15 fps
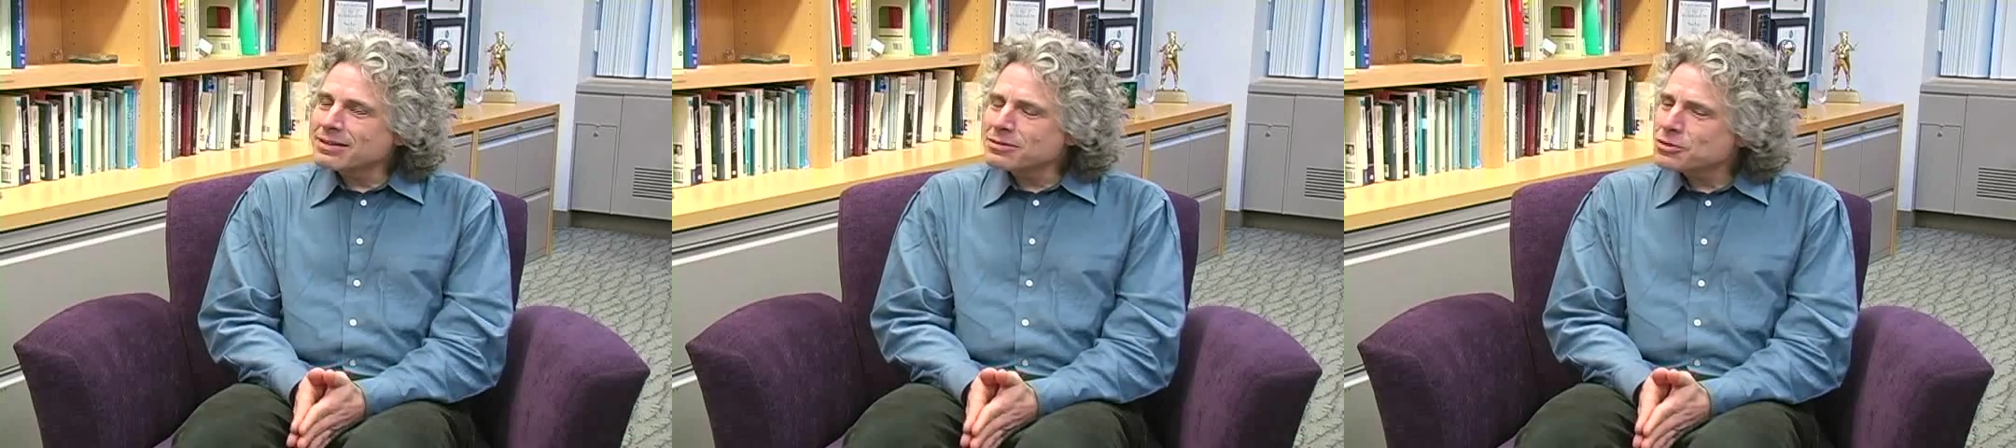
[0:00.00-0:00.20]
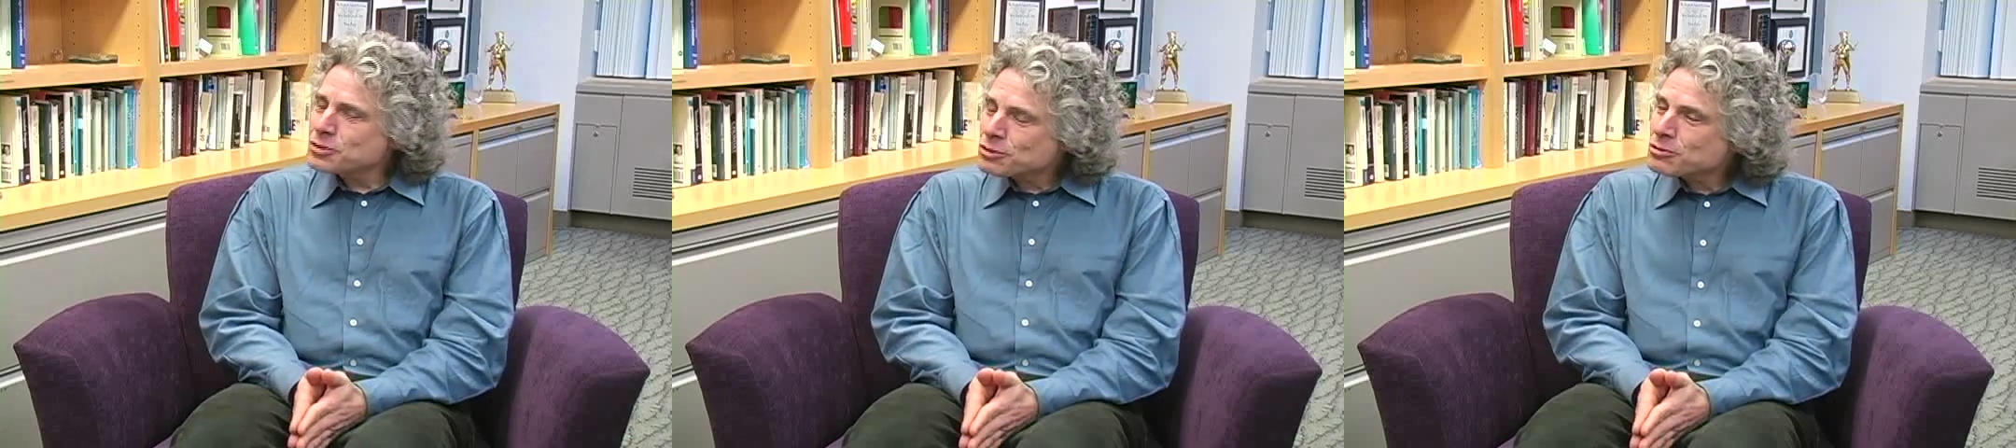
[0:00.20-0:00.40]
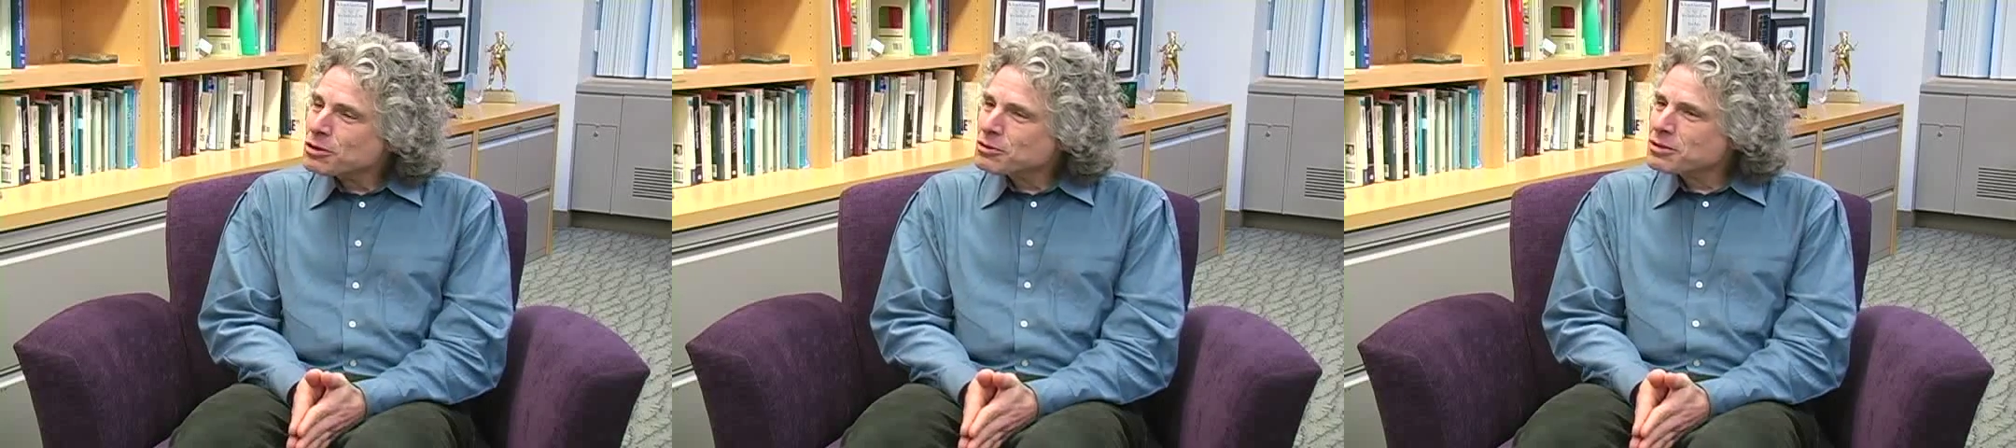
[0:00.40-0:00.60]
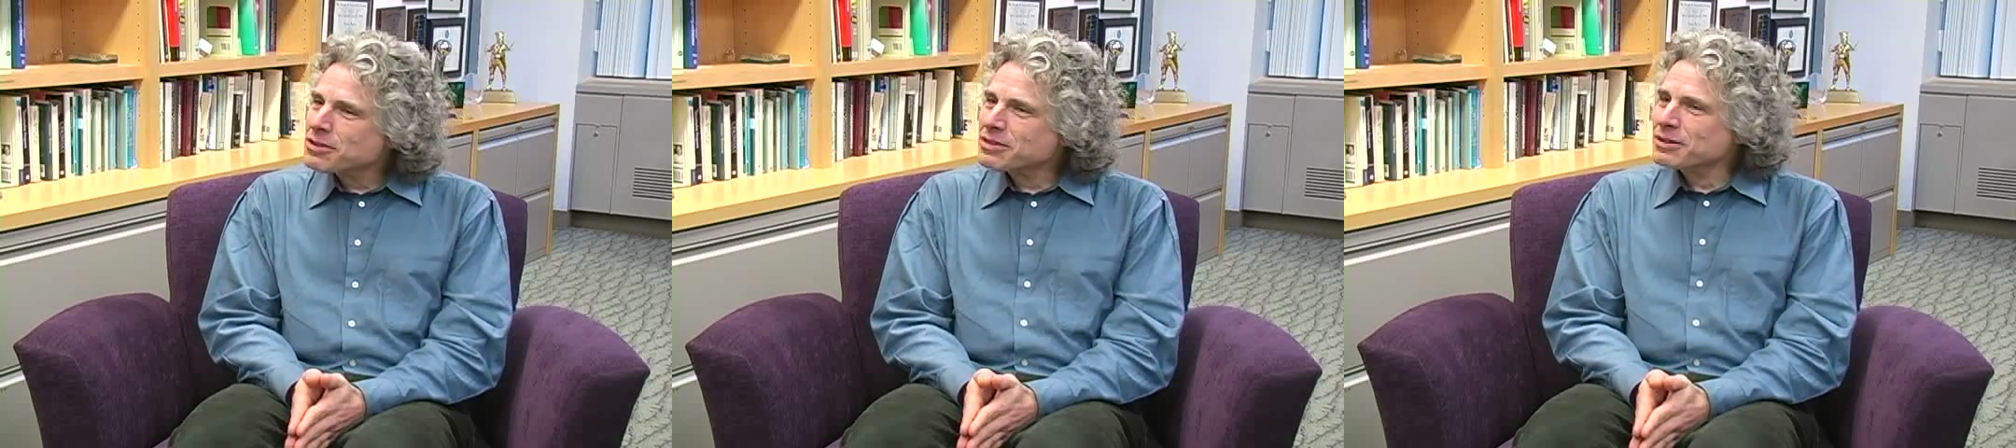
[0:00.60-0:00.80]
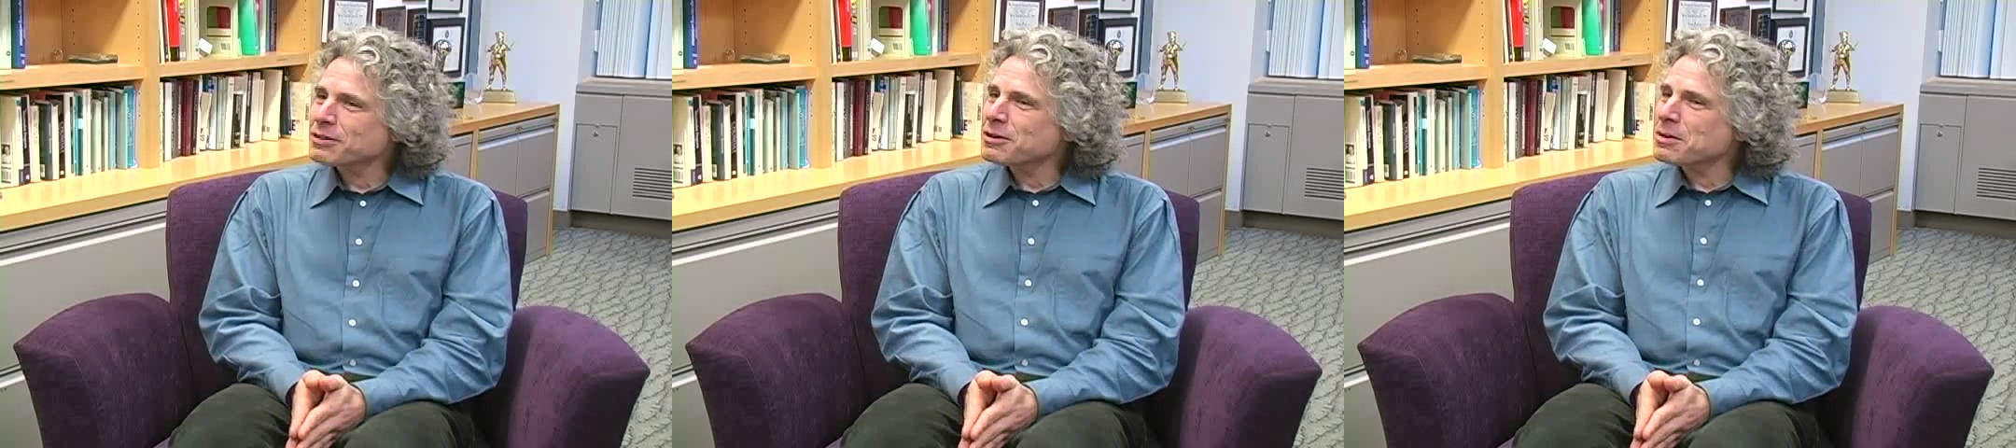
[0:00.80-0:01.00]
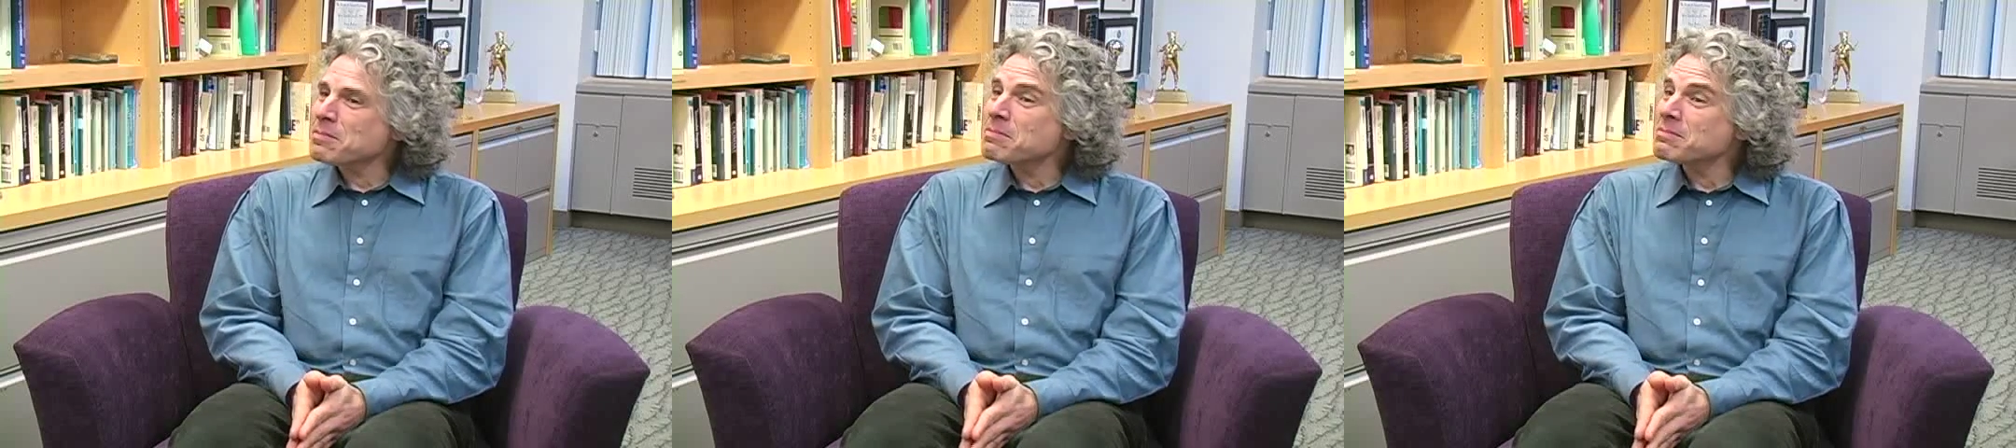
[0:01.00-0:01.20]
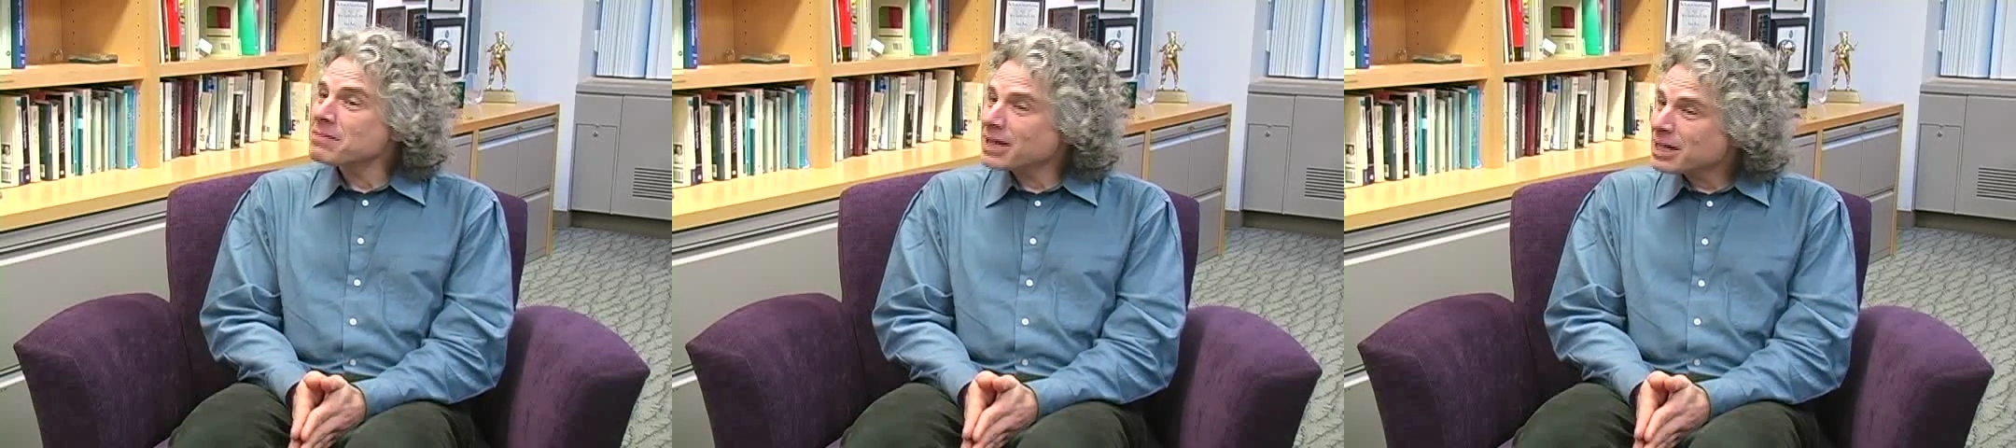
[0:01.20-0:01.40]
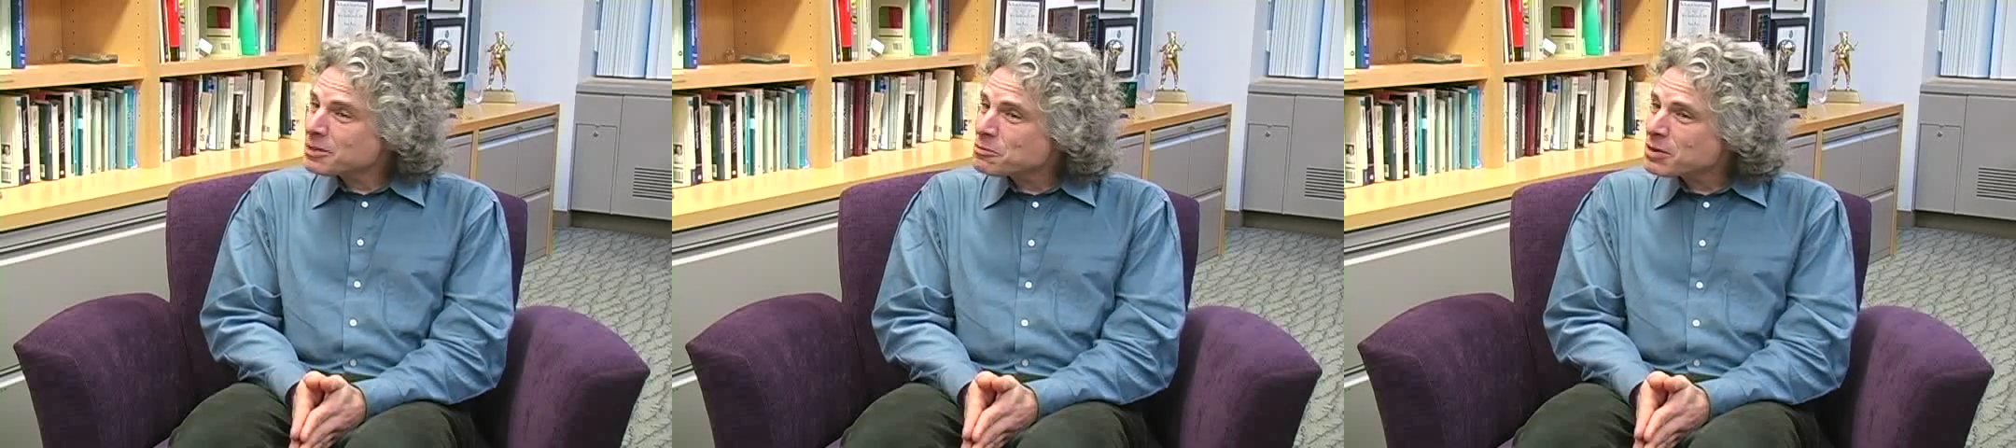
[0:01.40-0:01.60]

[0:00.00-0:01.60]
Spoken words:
did you know that there are many